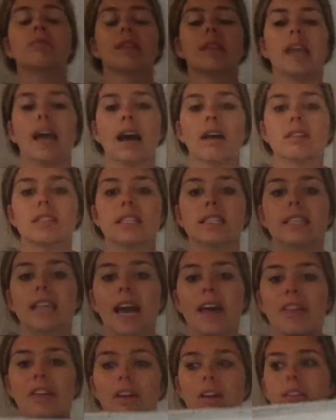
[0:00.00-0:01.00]
Now,
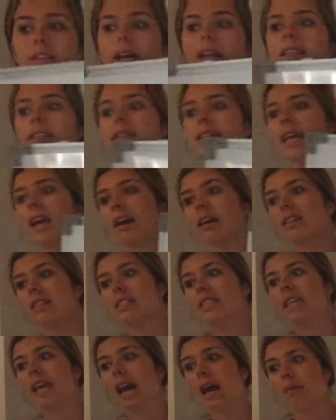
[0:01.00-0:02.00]
together, let's count and
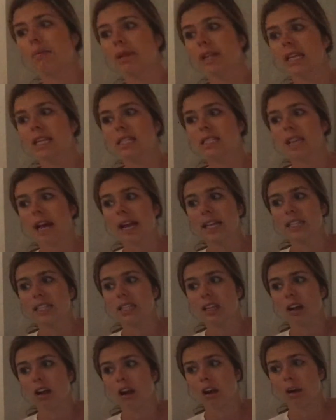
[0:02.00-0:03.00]
see how many sides
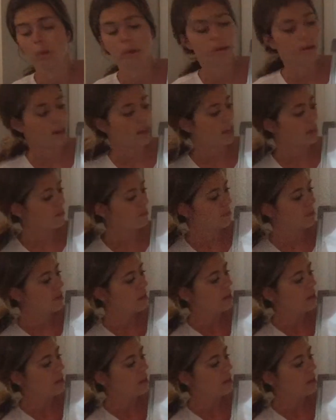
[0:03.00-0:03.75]
there are. We ready?